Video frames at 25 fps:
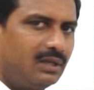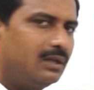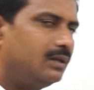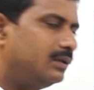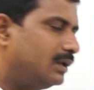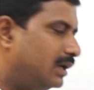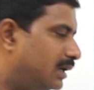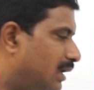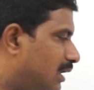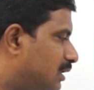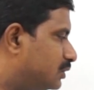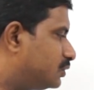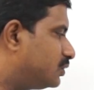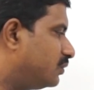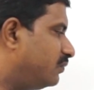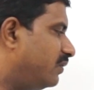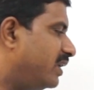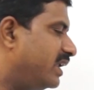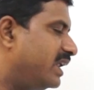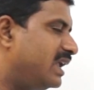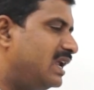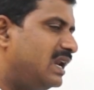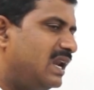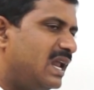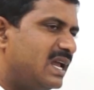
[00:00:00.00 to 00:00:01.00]
That also
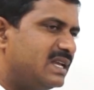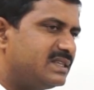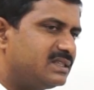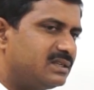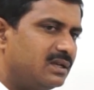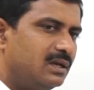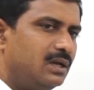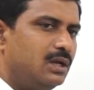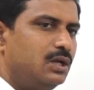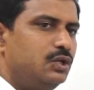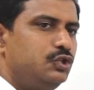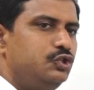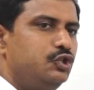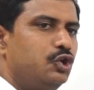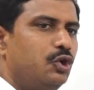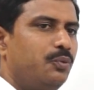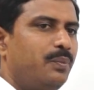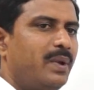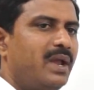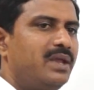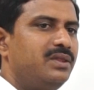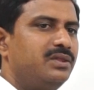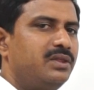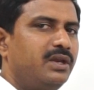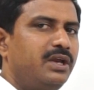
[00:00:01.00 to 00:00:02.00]
very less,
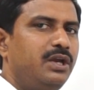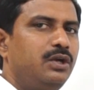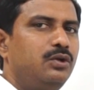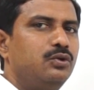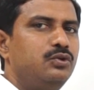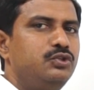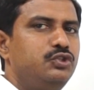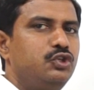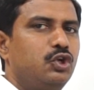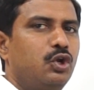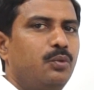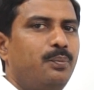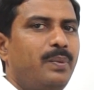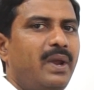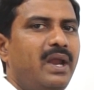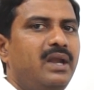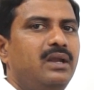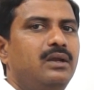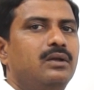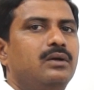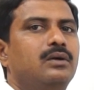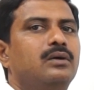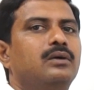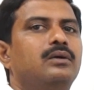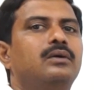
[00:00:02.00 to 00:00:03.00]
0.3 to
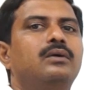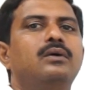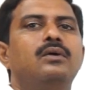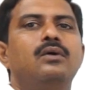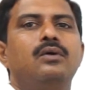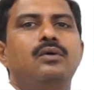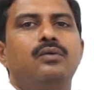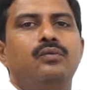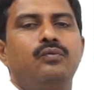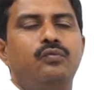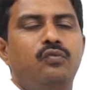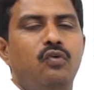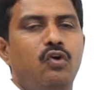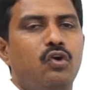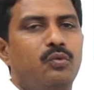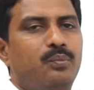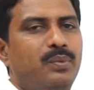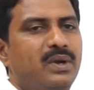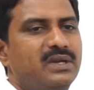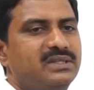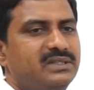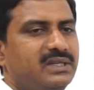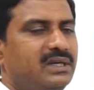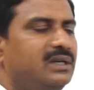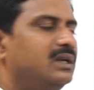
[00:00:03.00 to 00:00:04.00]

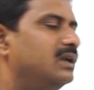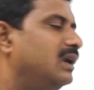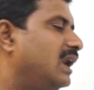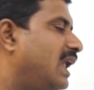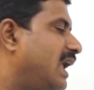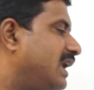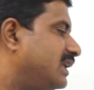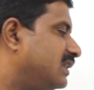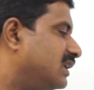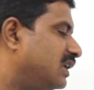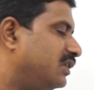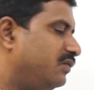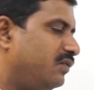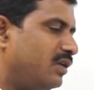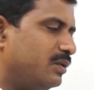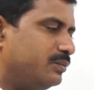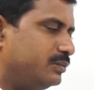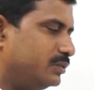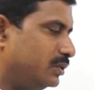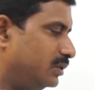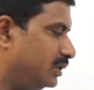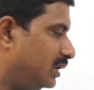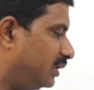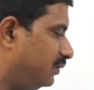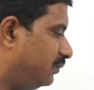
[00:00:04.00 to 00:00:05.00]
0.4%, like that we
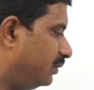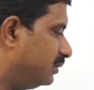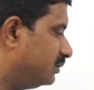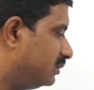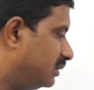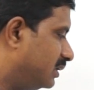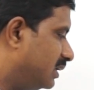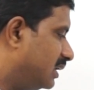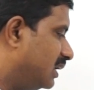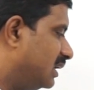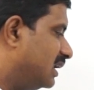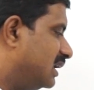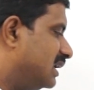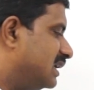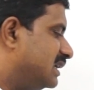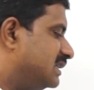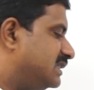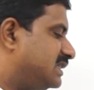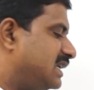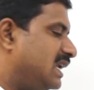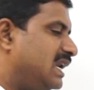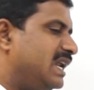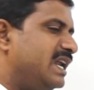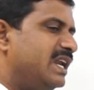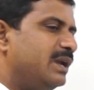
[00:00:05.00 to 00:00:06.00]
observe that one.
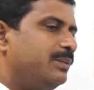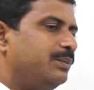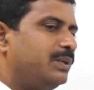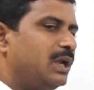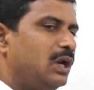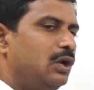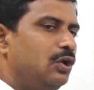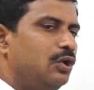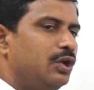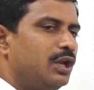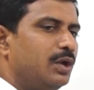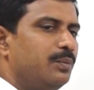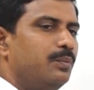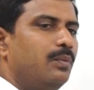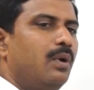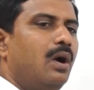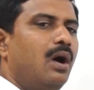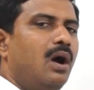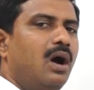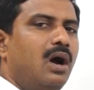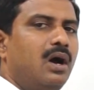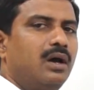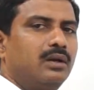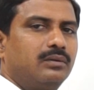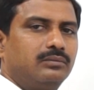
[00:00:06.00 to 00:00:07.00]
Selenium, tellurium
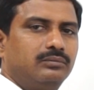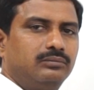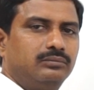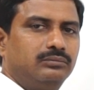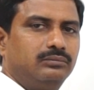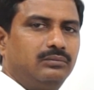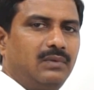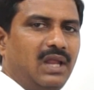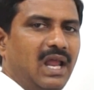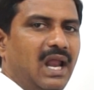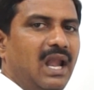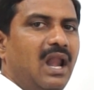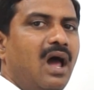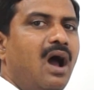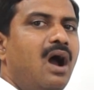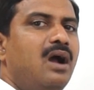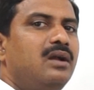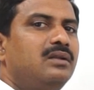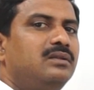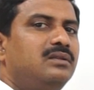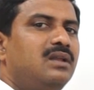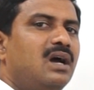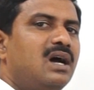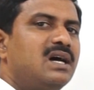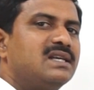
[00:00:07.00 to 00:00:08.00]
are
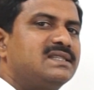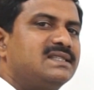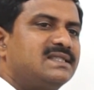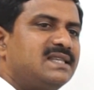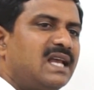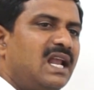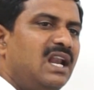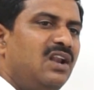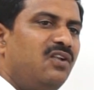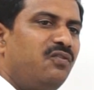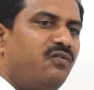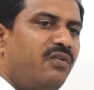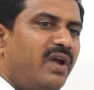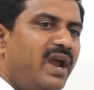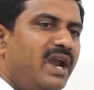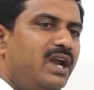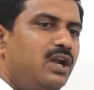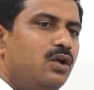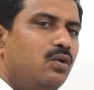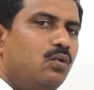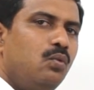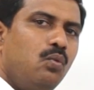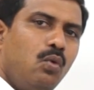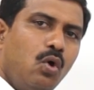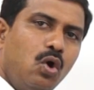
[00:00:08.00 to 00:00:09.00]
along the sulfide
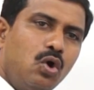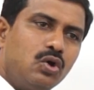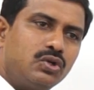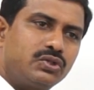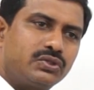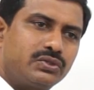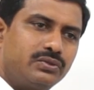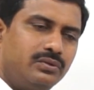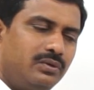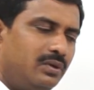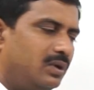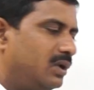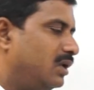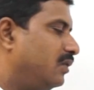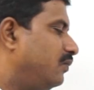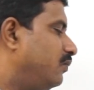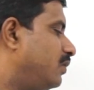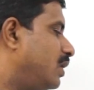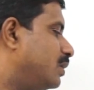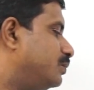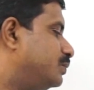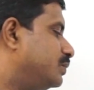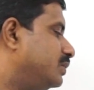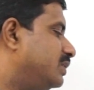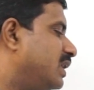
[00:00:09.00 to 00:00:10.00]
ores,
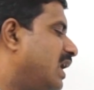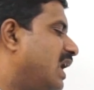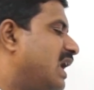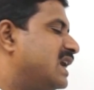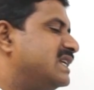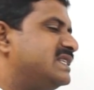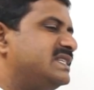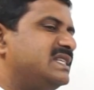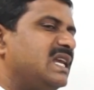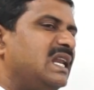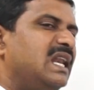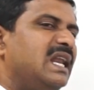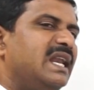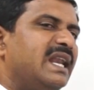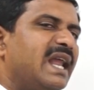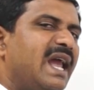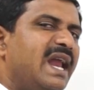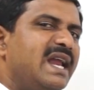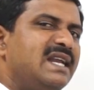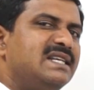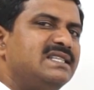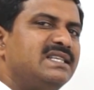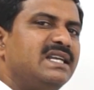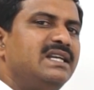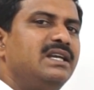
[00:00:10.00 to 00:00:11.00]
we observe the
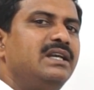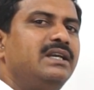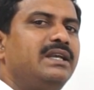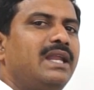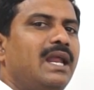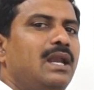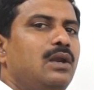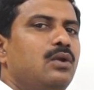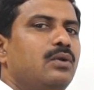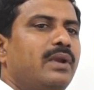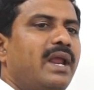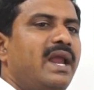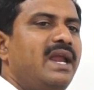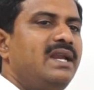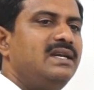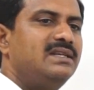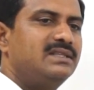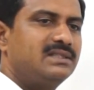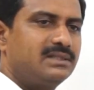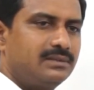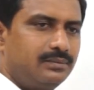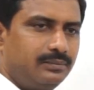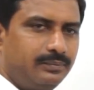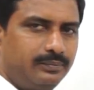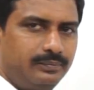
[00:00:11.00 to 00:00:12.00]
selenides and
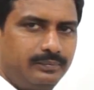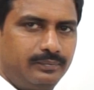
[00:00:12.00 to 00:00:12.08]
tellurides.